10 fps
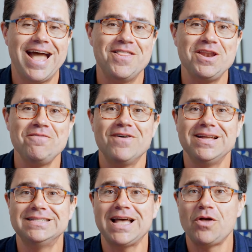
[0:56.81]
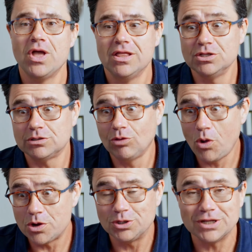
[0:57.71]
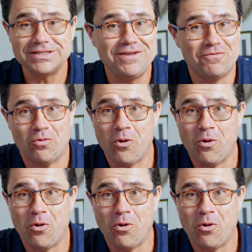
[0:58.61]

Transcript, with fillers: And then he finds out this lawyer doesn't even